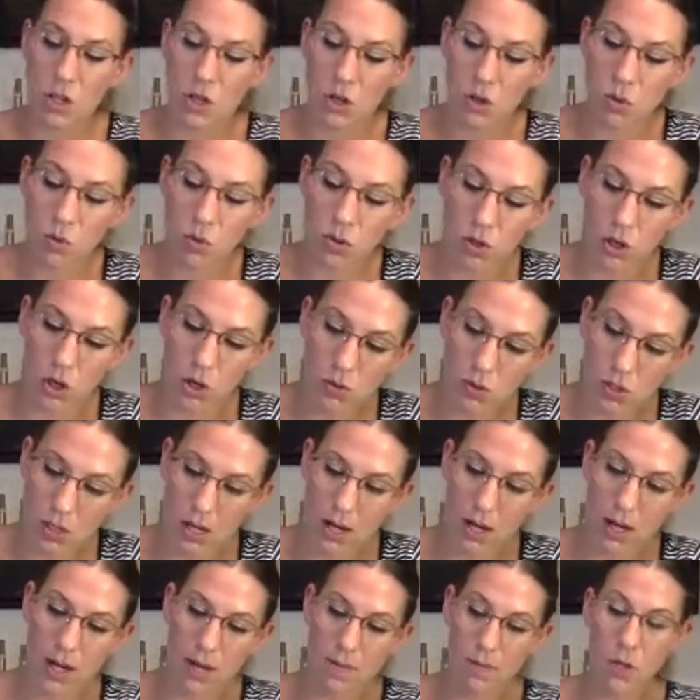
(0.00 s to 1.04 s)
still an
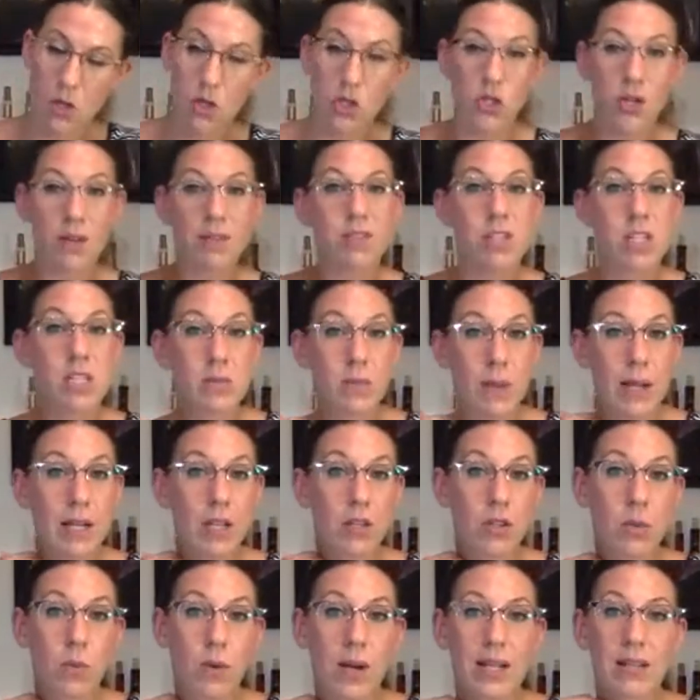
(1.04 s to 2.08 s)
important thing to note.
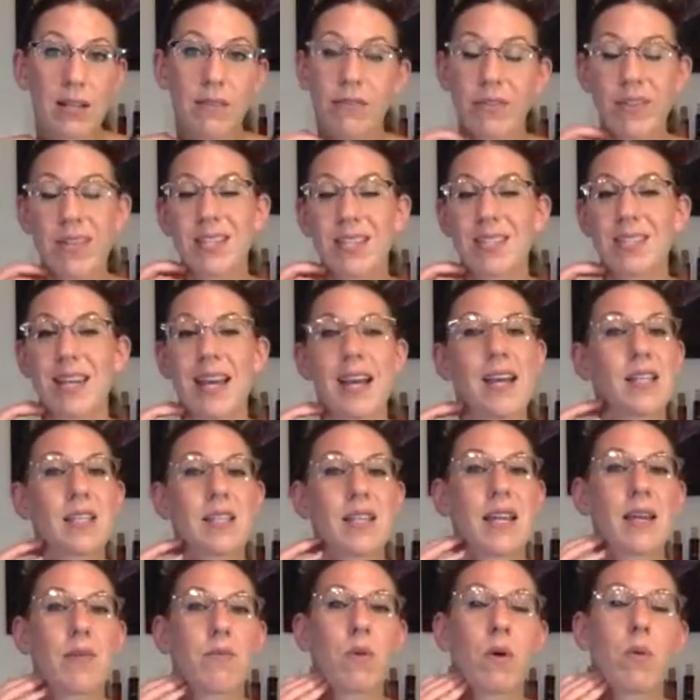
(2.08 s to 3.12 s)
You do have to swallow
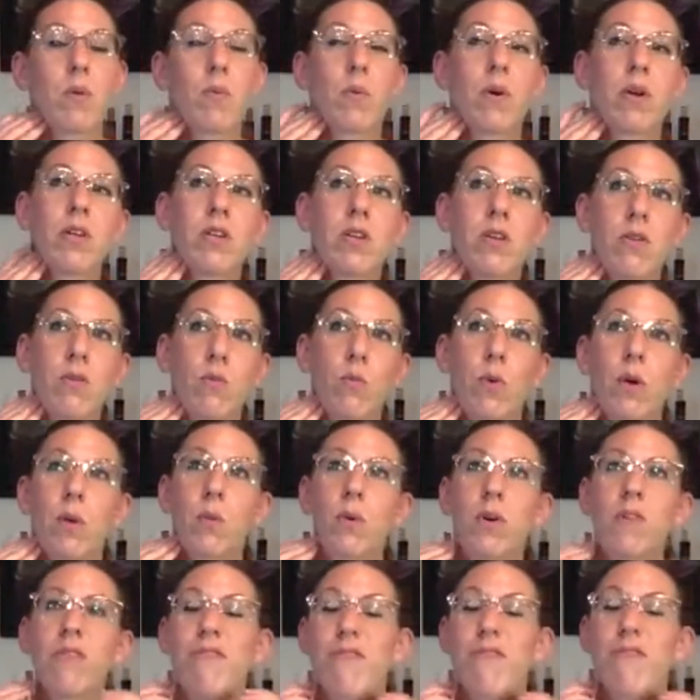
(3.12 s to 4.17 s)
the wine for this test, and
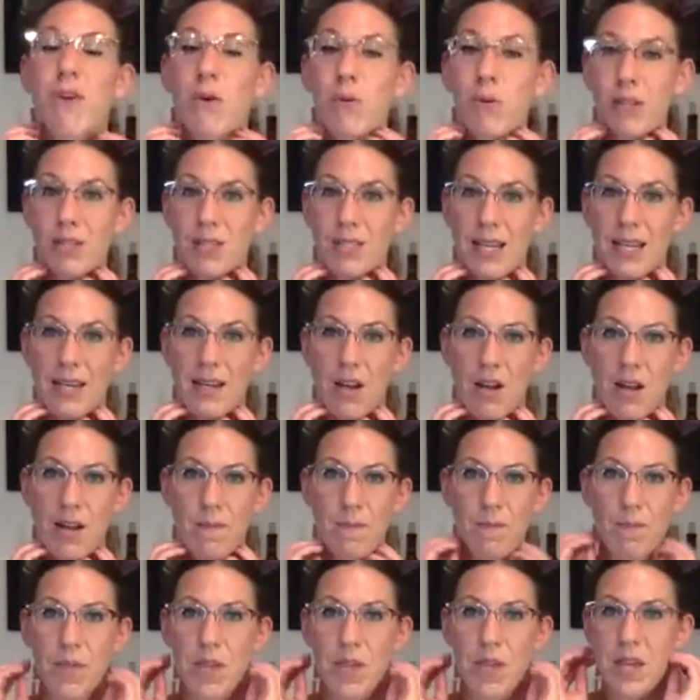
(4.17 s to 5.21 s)
what we're
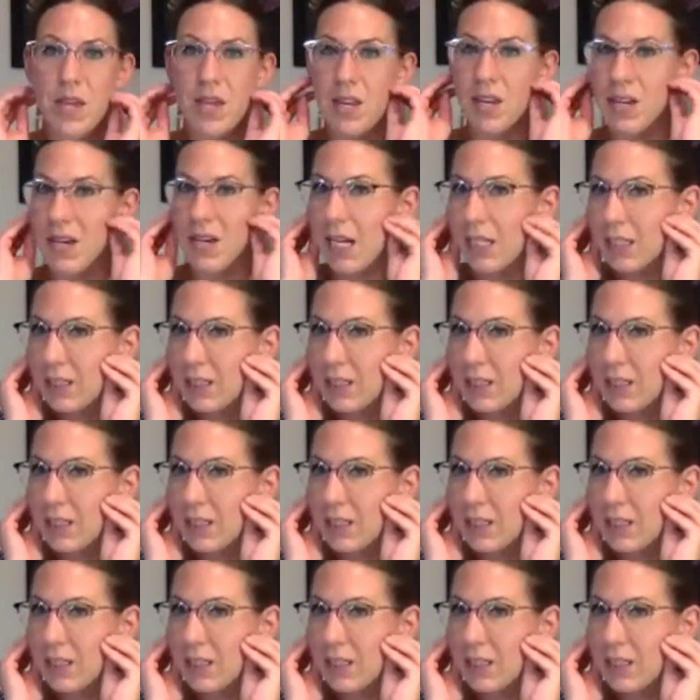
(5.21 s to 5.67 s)
focusing on,